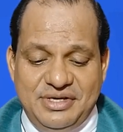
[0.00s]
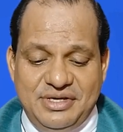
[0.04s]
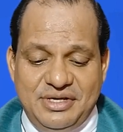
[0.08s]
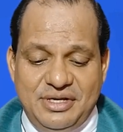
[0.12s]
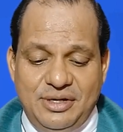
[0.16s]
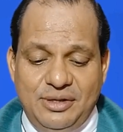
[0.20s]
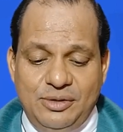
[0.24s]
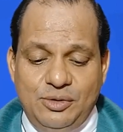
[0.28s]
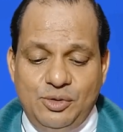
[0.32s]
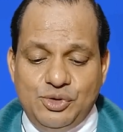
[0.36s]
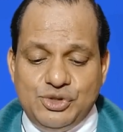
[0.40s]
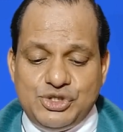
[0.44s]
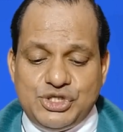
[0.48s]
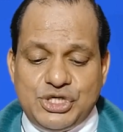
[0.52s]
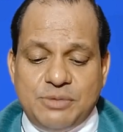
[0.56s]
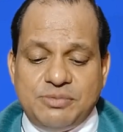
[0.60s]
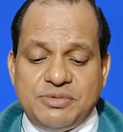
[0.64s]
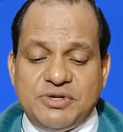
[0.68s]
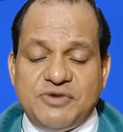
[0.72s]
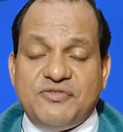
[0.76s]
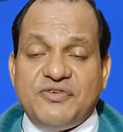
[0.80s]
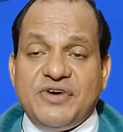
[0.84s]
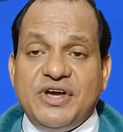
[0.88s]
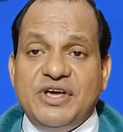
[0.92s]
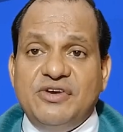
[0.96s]
Luke chapter
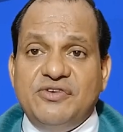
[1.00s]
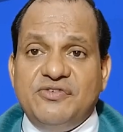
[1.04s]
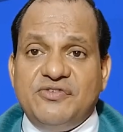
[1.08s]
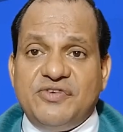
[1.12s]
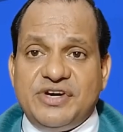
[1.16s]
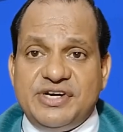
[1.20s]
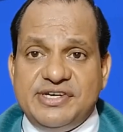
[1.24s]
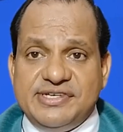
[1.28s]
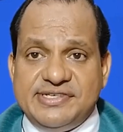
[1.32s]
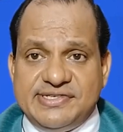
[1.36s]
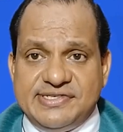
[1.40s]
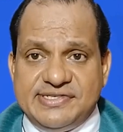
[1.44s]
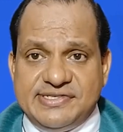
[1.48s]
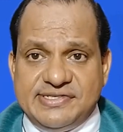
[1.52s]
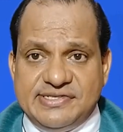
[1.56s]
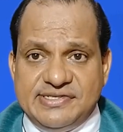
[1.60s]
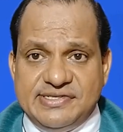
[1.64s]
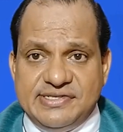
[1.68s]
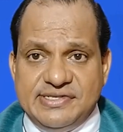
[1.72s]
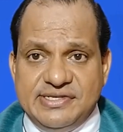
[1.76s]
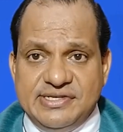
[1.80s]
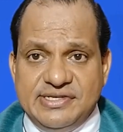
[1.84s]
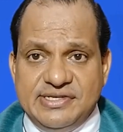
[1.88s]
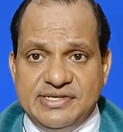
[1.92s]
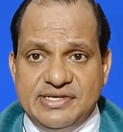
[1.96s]
5 verses
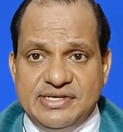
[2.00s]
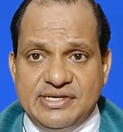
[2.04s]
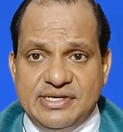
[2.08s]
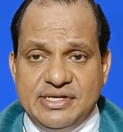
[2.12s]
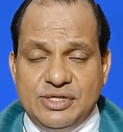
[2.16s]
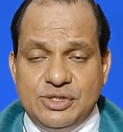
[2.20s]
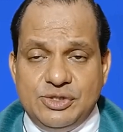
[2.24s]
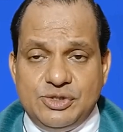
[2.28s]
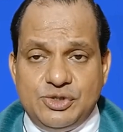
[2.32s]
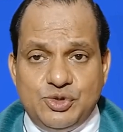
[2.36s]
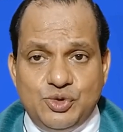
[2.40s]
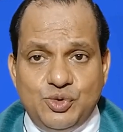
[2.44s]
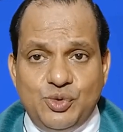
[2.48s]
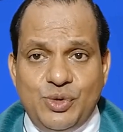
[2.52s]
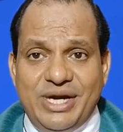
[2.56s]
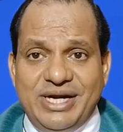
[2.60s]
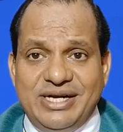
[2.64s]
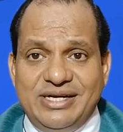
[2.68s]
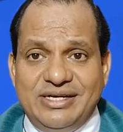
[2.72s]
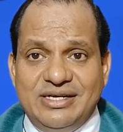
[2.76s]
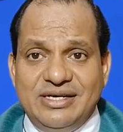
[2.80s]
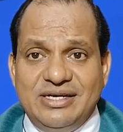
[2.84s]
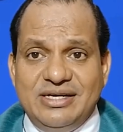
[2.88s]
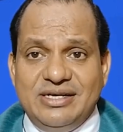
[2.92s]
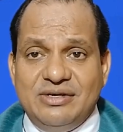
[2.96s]
2
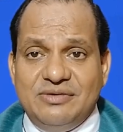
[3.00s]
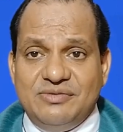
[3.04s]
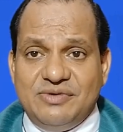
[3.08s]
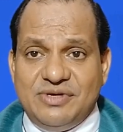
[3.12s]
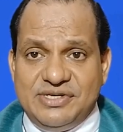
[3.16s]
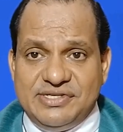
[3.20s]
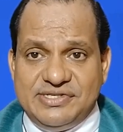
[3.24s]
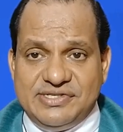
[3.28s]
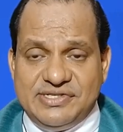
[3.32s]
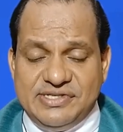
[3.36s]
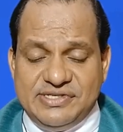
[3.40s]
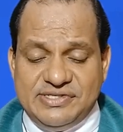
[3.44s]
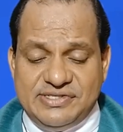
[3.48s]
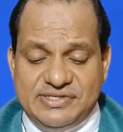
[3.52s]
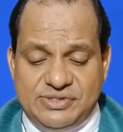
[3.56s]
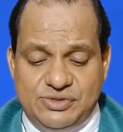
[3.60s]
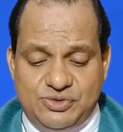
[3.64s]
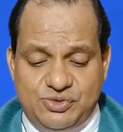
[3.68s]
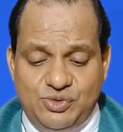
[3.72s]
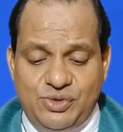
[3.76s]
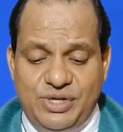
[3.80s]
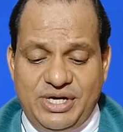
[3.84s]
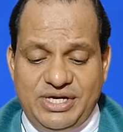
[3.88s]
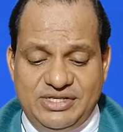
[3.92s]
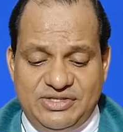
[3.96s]

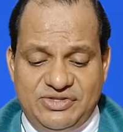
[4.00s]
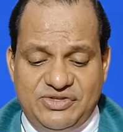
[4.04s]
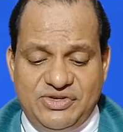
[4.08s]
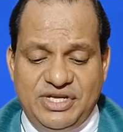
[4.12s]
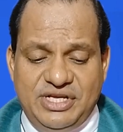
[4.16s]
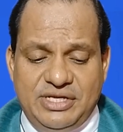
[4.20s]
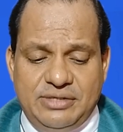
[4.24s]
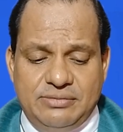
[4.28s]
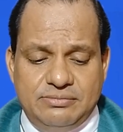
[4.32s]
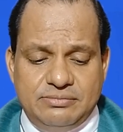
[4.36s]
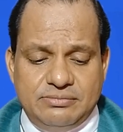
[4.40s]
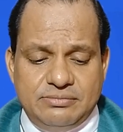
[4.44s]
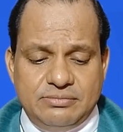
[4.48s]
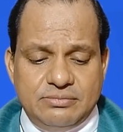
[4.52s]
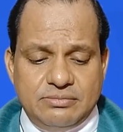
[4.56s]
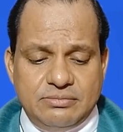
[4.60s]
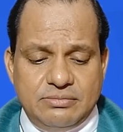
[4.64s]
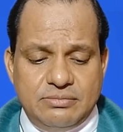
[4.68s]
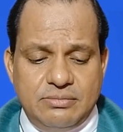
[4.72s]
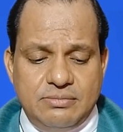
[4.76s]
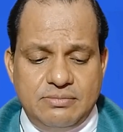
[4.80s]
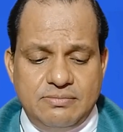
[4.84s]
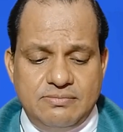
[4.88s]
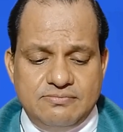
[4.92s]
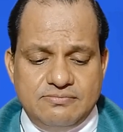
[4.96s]
and 3.
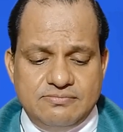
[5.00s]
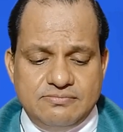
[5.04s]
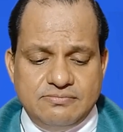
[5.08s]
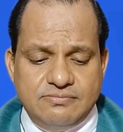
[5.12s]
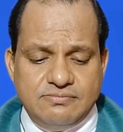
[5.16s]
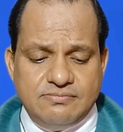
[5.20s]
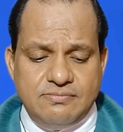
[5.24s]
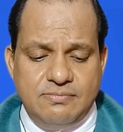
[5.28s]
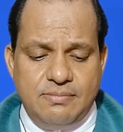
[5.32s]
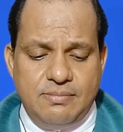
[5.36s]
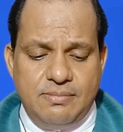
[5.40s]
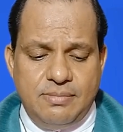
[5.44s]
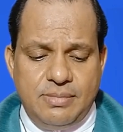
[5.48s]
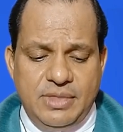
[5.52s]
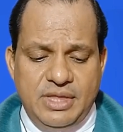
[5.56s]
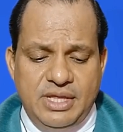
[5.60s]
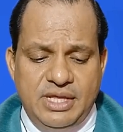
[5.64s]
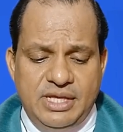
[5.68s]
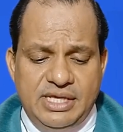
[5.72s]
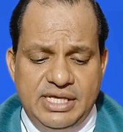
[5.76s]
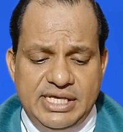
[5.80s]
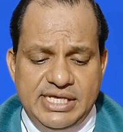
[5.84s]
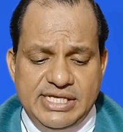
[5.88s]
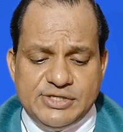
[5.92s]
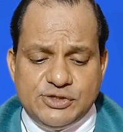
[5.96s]

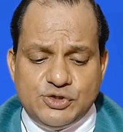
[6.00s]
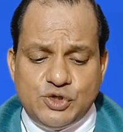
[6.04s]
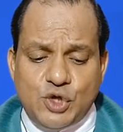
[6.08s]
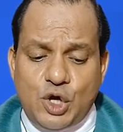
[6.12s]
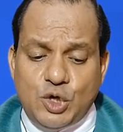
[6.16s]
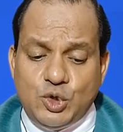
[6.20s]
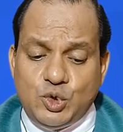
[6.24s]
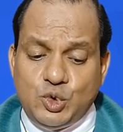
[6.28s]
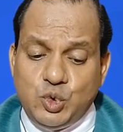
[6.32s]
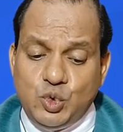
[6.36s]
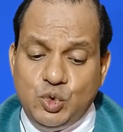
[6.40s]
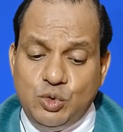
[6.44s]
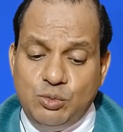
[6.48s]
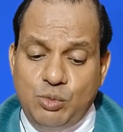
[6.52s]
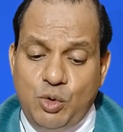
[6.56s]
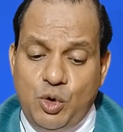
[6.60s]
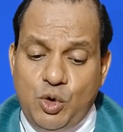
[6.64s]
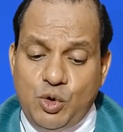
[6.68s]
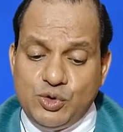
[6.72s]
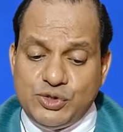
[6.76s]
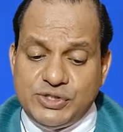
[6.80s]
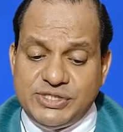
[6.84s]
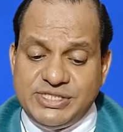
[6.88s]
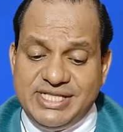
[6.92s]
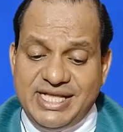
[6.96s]
He saw two
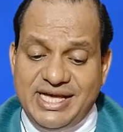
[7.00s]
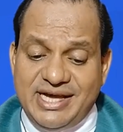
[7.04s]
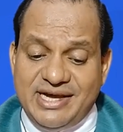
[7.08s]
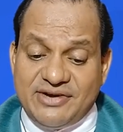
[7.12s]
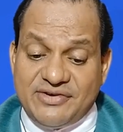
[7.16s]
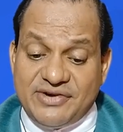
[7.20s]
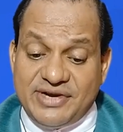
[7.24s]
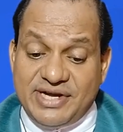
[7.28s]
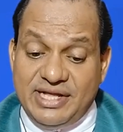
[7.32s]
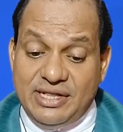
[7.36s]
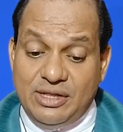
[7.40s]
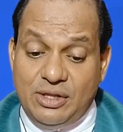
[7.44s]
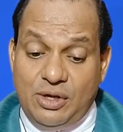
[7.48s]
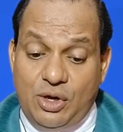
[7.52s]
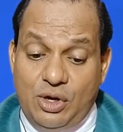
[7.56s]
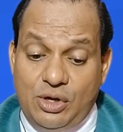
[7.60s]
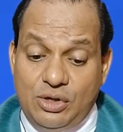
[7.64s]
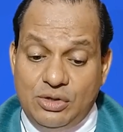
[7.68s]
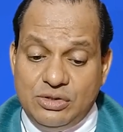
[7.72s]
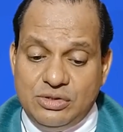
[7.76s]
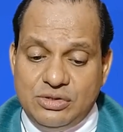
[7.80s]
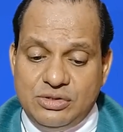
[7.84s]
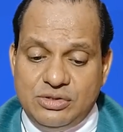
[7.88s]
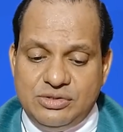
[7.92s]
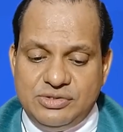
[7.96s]
boats there
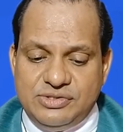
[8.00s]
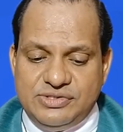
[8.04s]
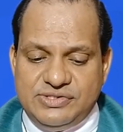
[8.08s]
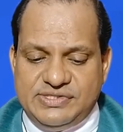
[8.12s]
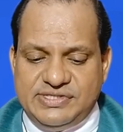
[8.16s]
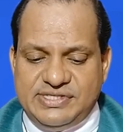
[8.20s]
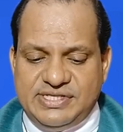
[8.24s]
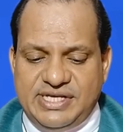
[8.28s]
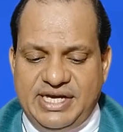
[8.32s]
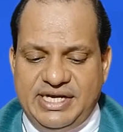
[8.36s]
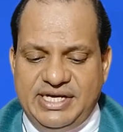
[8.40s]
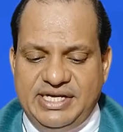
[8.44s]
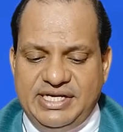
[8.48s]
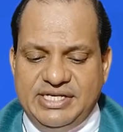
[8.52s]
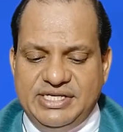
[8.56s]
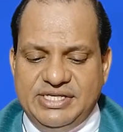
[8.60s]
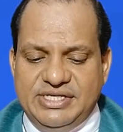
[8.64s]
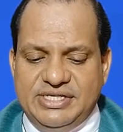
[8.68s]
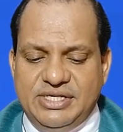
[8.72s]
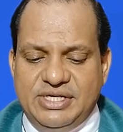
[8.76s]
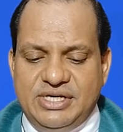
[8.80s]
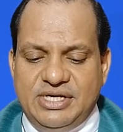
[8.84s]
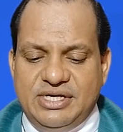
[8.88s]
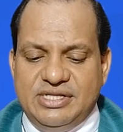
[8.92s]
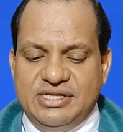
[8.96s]
alongside
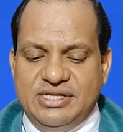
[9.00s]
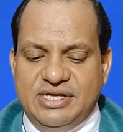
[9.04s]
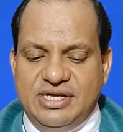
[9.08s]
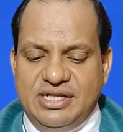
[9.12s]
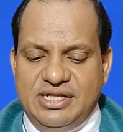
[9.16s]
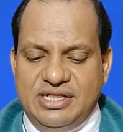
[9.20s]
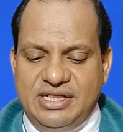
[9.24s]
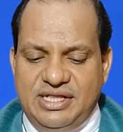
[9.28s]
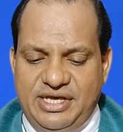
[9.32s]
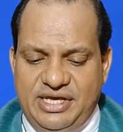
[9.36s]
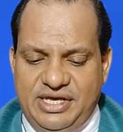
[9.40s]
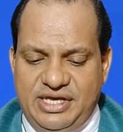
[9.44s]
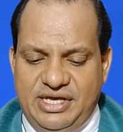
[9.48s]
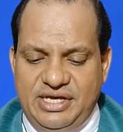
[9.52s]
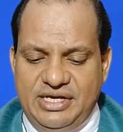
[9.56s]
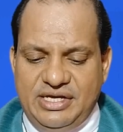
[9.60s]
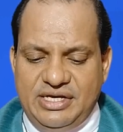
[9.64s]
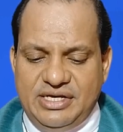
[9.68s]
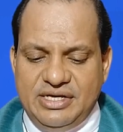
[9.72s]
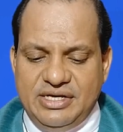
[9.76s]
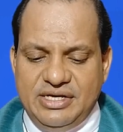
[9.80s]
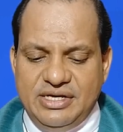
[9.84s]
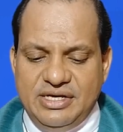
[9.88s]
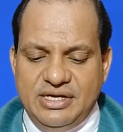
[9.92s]
the lake.